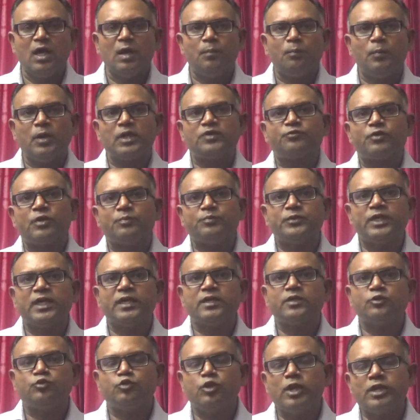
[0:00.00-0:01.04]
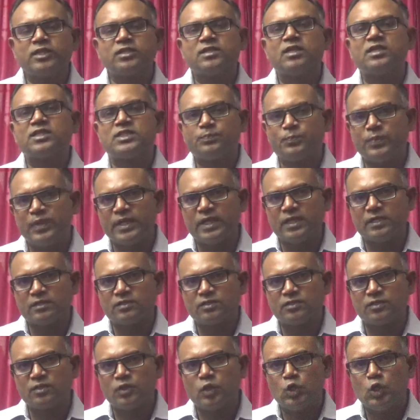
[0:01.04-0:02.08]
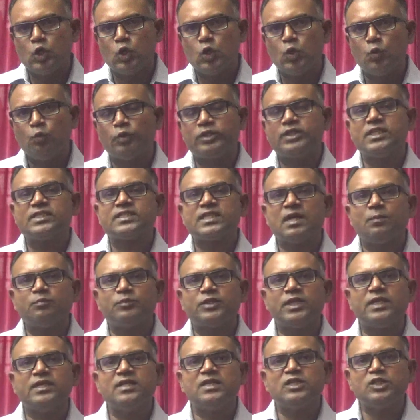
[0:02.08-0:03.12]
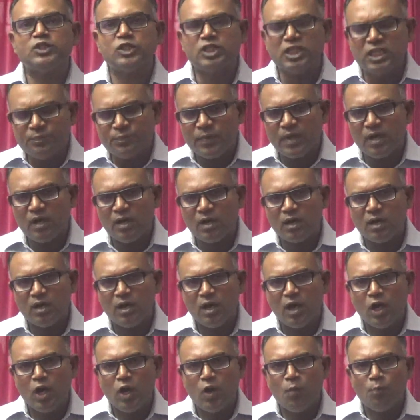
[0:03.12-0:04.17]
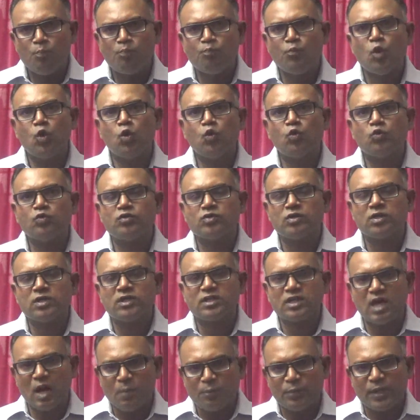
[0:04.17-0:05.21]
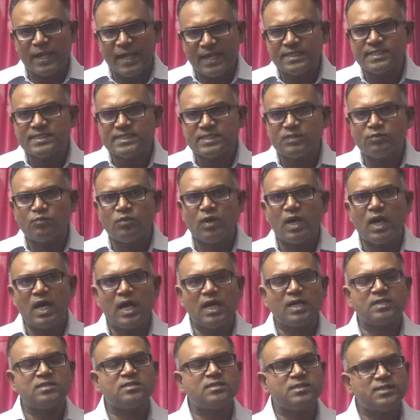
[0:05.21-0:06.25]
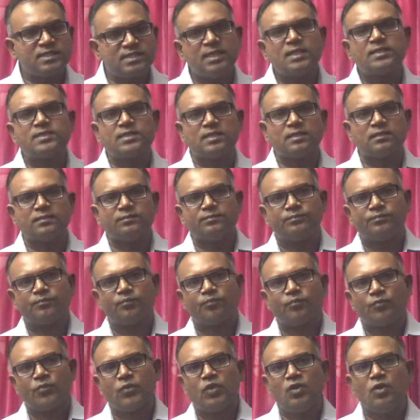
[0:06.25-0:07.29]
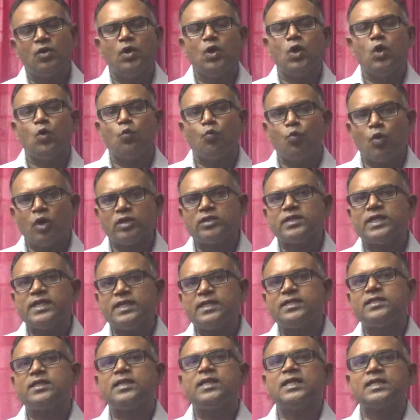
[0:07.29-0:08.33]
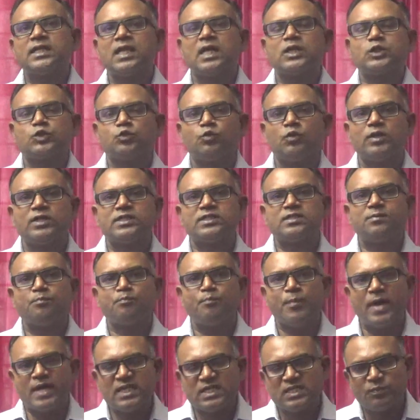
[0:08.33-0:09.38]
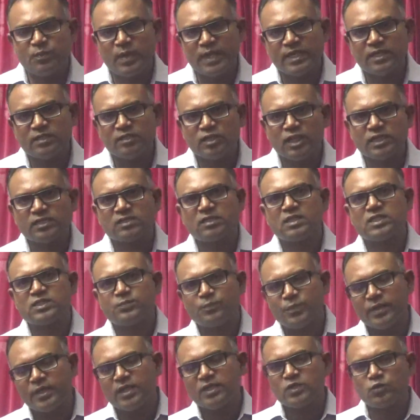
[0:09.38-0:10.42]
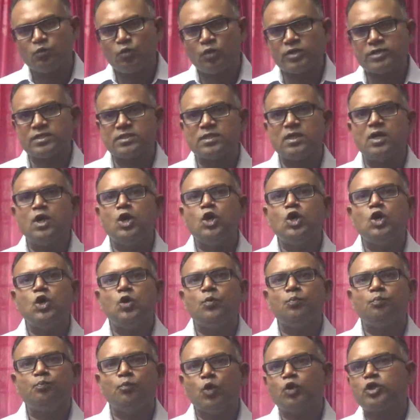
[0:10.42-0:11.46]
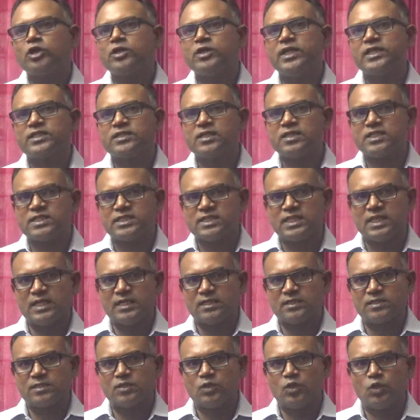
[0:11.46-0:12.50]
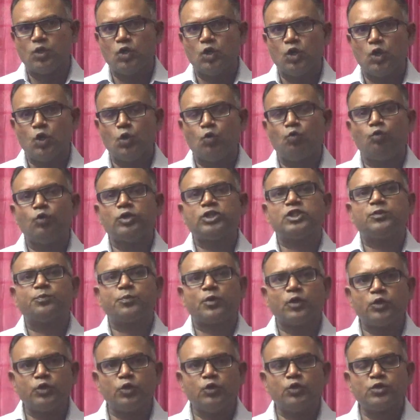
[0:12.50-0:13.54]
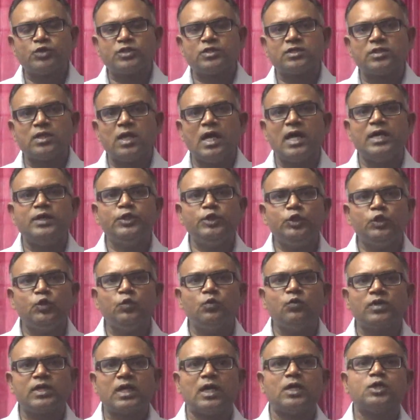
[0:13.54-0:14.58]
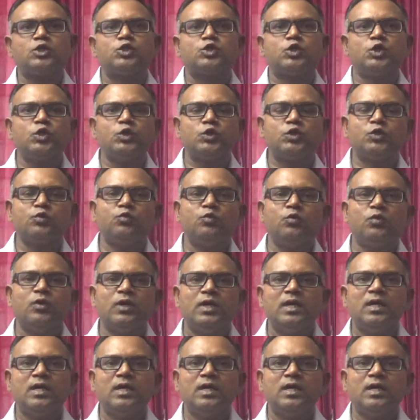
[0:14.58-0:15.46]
but from their national spirit, which is something deeper, more comprehensive and subtle. What the Indian intellectuals meant by national spirit was modern nation state, which produced a new constitutive